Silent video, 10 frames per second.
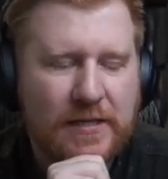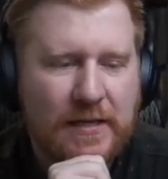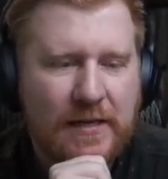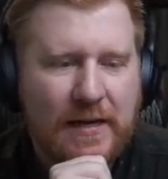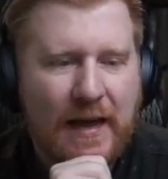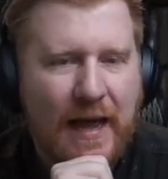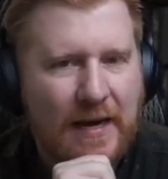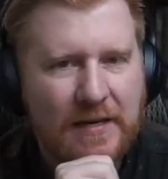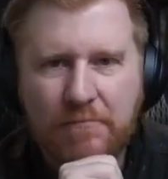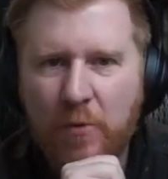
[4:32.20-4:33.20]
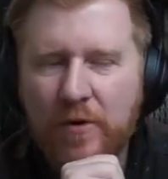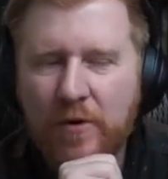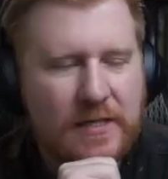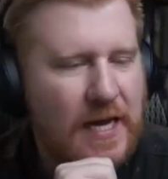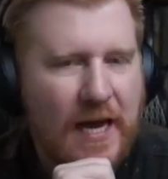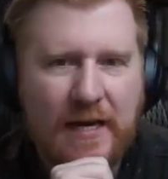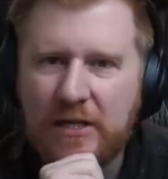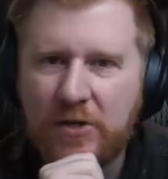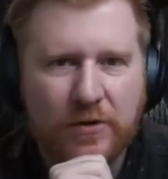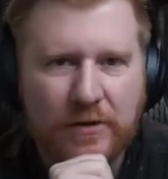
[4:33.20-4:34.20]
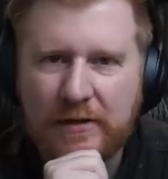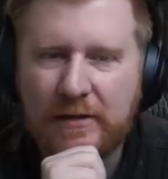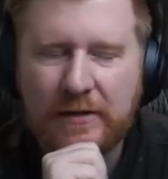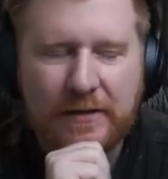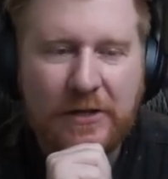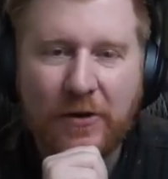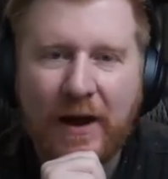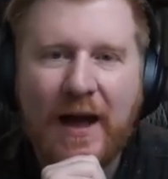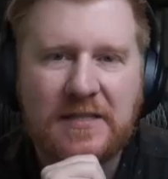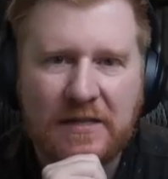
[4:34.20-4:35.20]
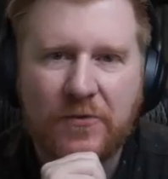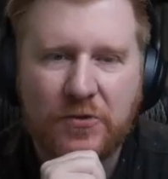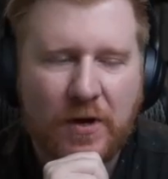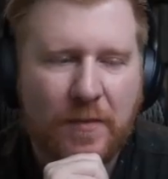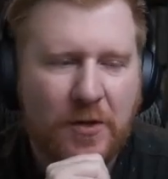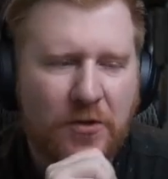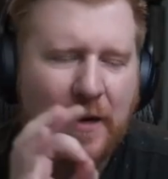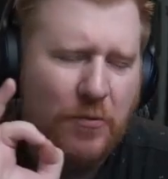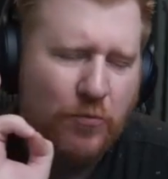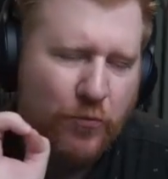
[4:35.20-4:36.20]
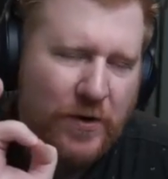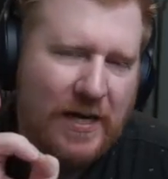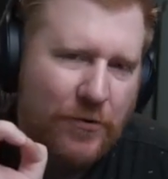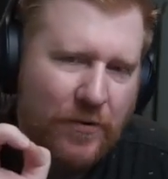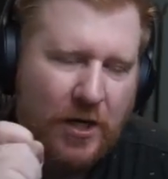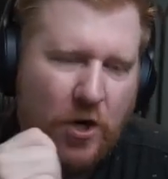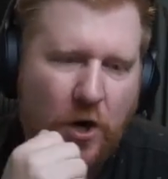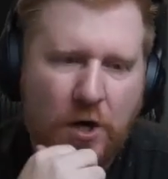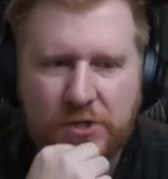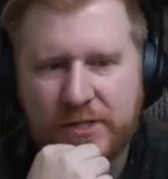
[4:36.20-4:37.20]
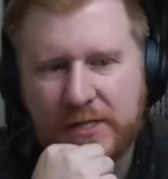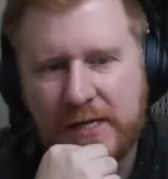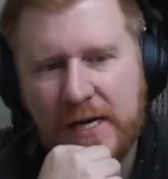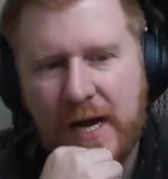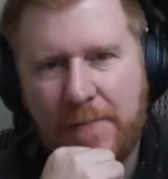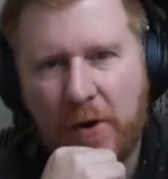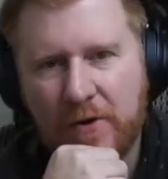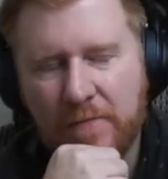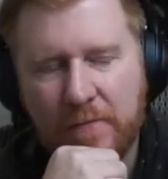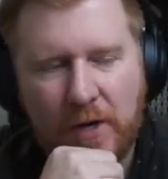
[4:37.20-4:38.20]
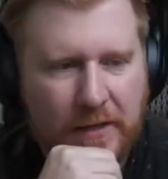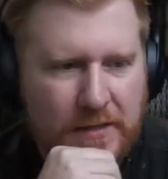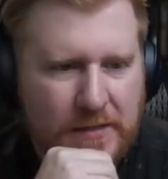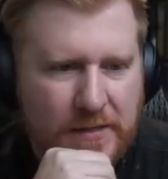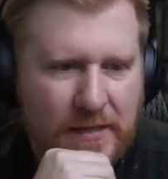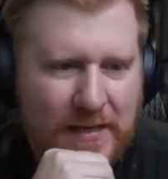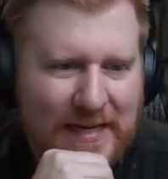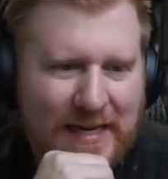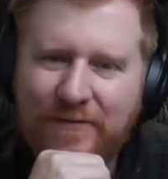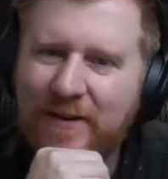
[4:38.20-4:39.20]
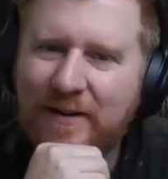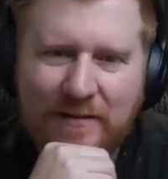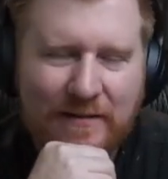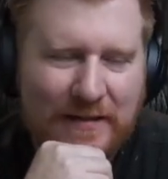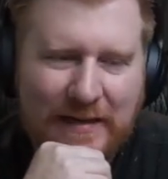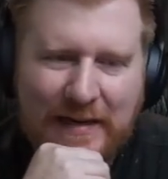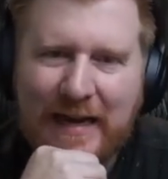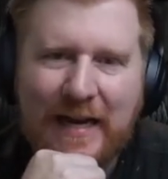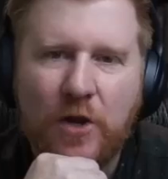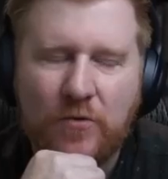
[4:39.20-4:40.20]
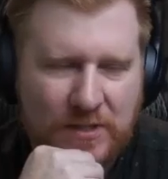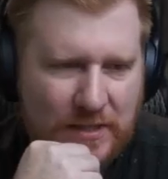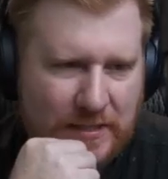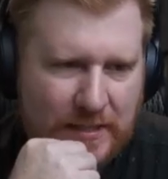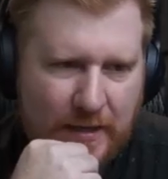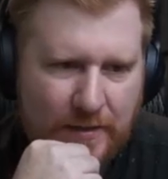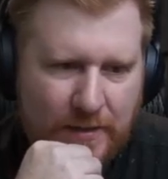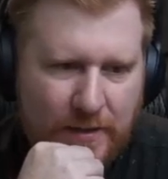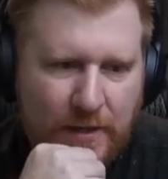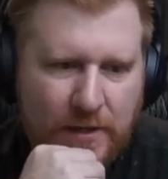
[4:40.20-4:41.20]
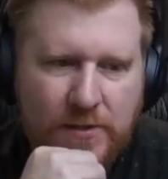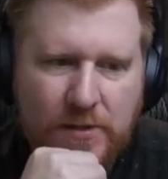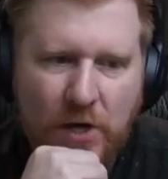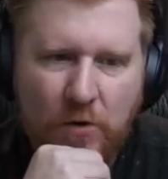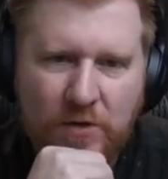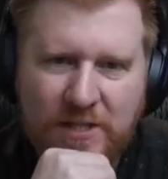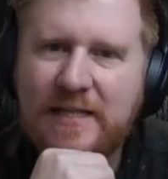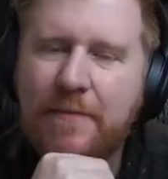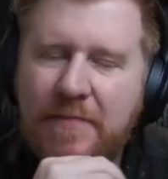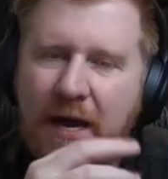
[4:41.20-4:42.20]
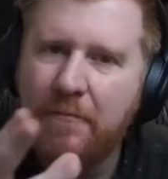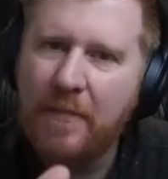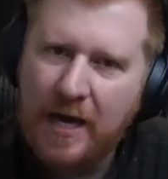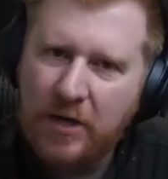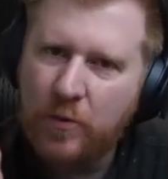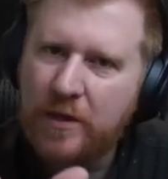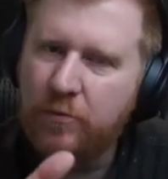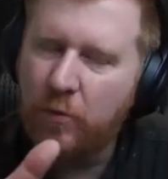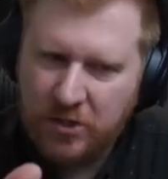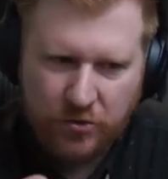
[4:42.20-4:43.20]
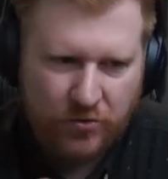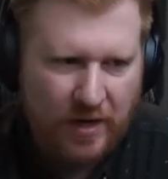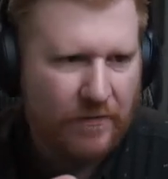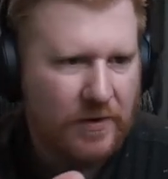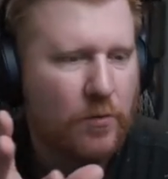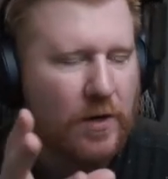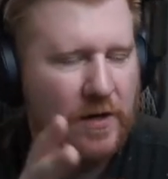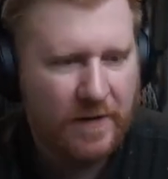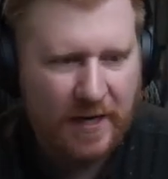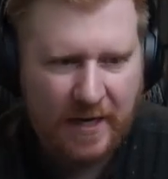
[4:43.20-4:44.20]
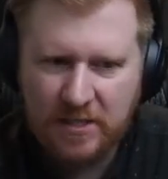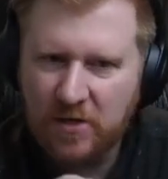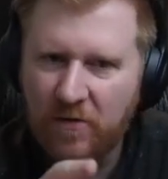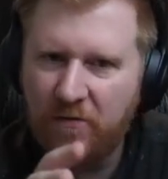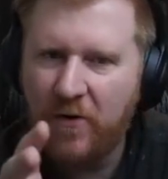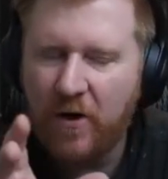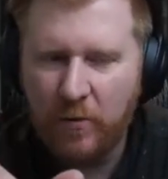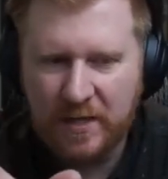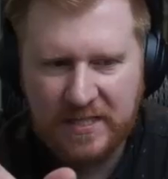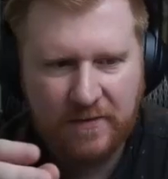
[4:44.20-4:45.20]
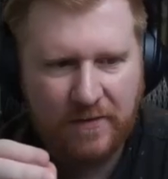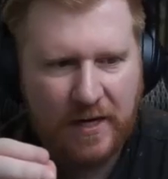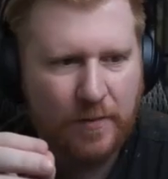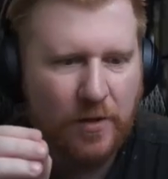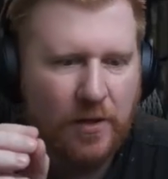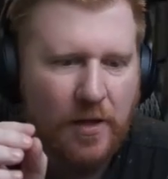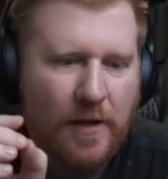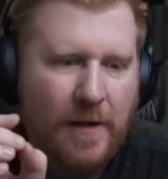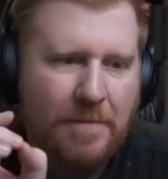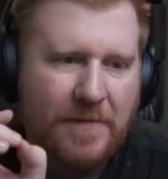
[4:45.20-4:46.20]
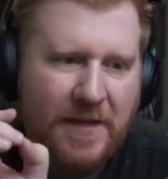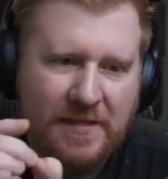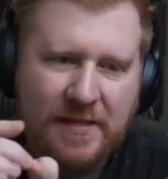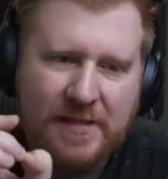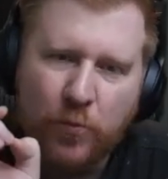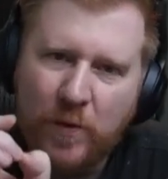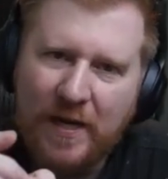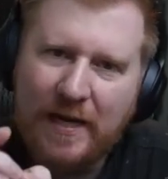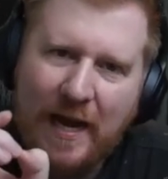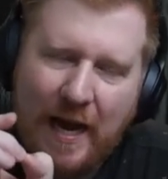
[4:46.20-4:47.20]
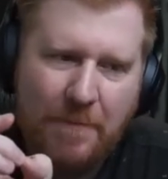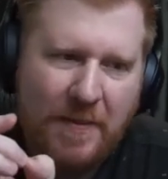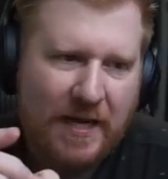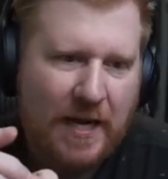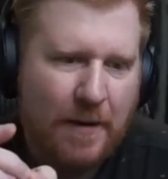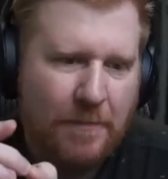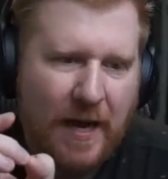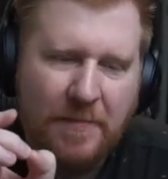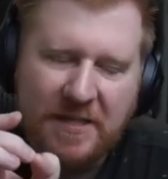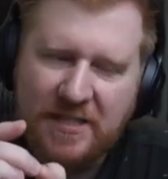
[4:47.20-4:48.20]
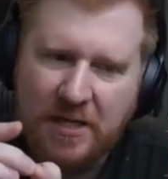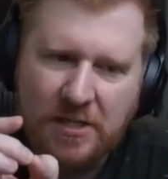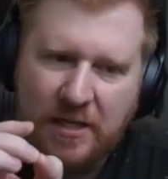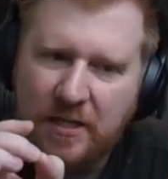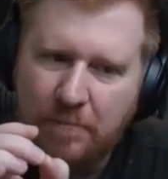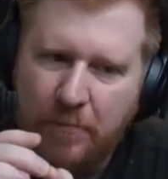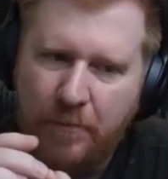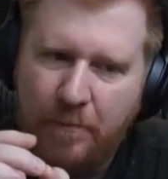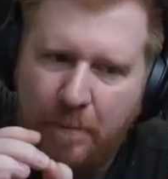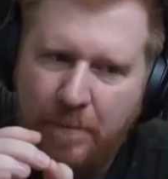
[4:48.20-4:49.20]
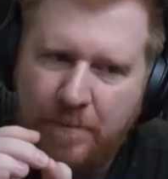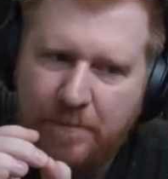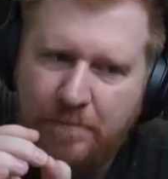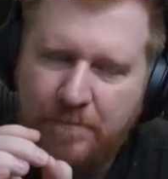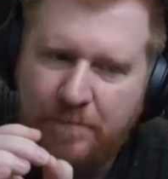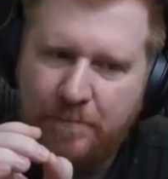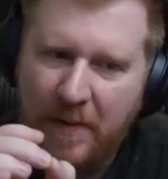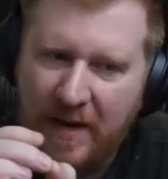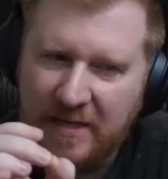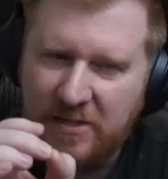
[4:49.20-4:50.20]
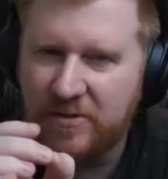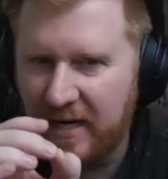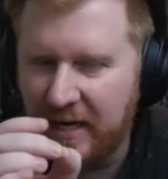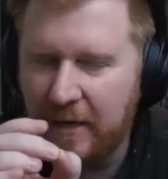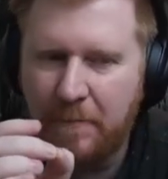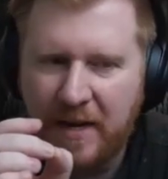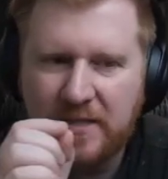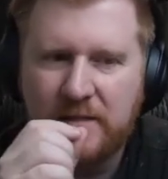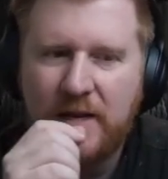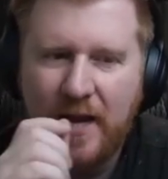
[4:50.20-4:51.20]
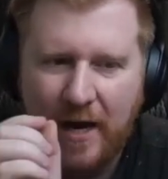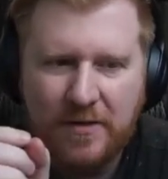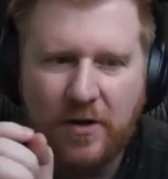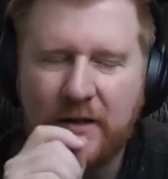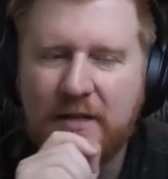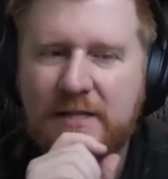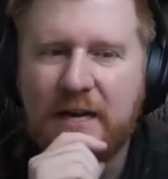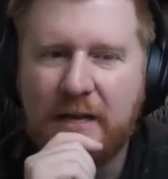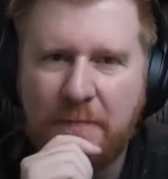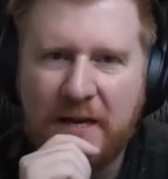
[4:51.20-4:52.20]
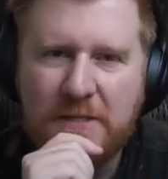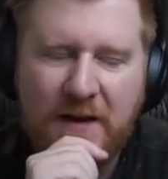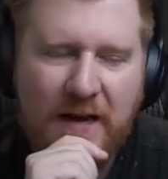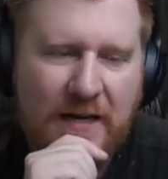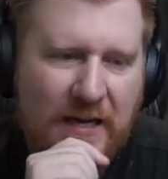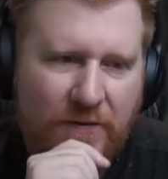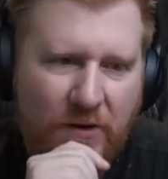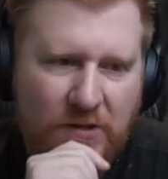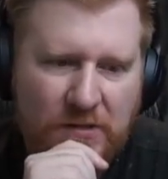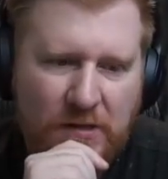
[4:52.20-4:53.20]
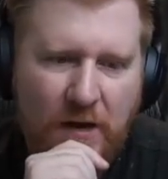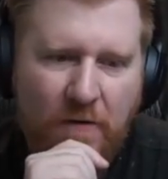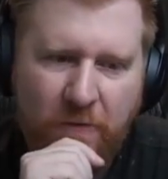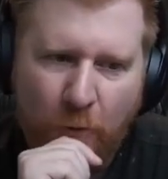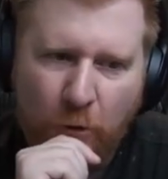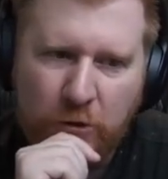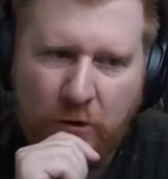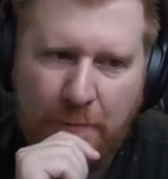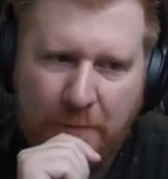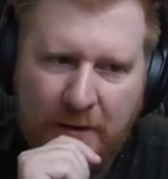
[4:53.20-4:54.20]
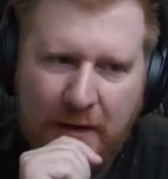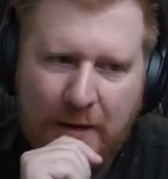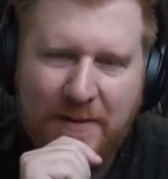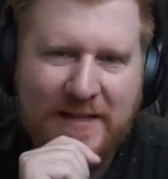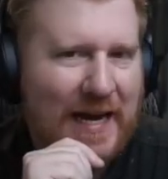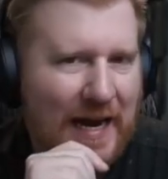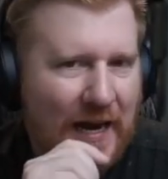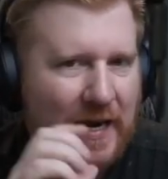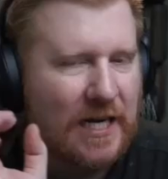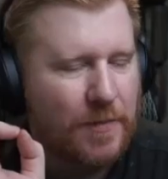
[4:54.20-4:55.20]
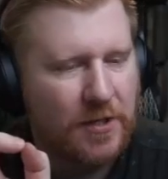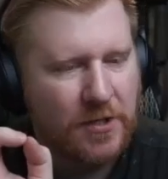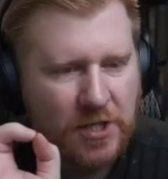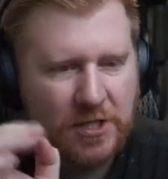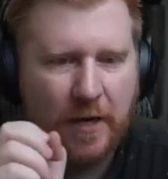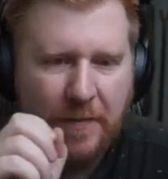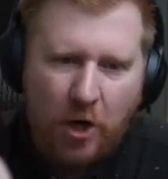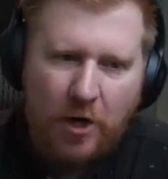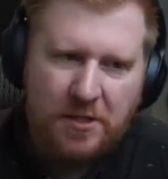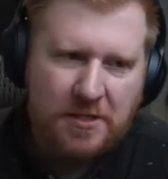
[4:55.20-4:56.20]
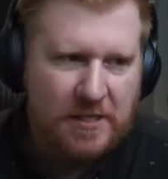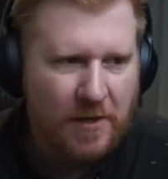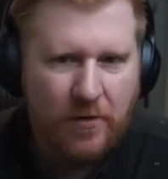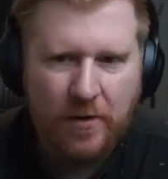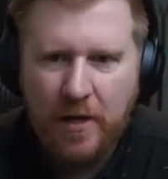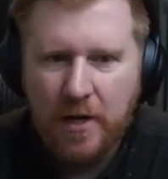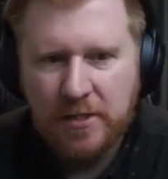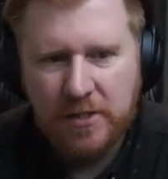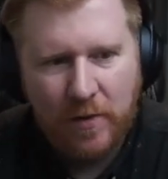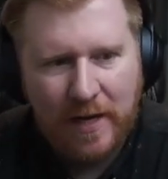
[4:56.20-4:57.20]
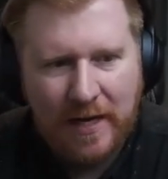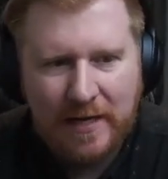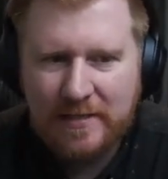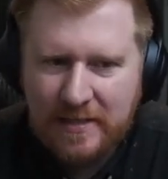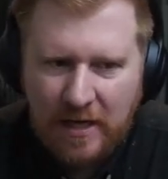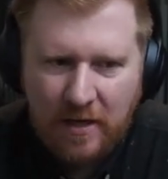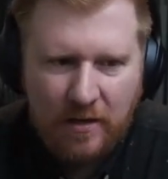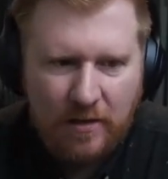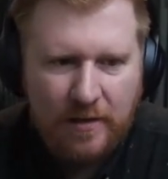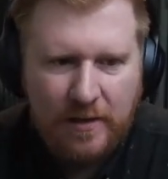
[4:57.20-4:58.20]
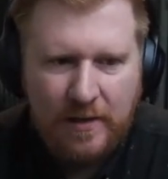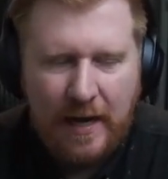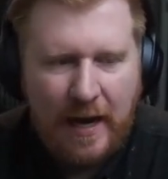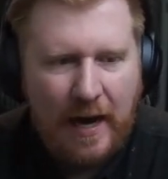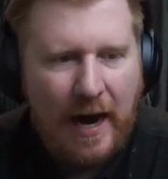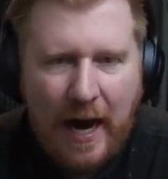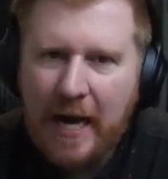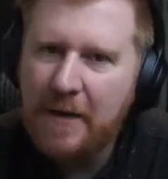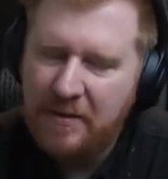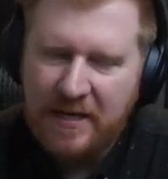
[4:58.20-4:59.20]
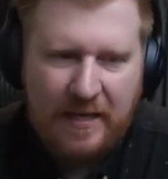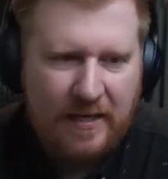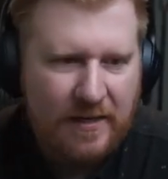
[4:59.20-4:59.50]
and more than 10 and you're asking for trouble. You got to be really, really cautious about your mulligans, even getting close to 10. So just keep that in mind with what you're drafting, what you've taken so far, what's available. This is a really high pickup and potentially the best or second best. I would argue the second best behind King of Hearts 4-drop. But that uninkable, you just got to be cautious about. So it is still a high B,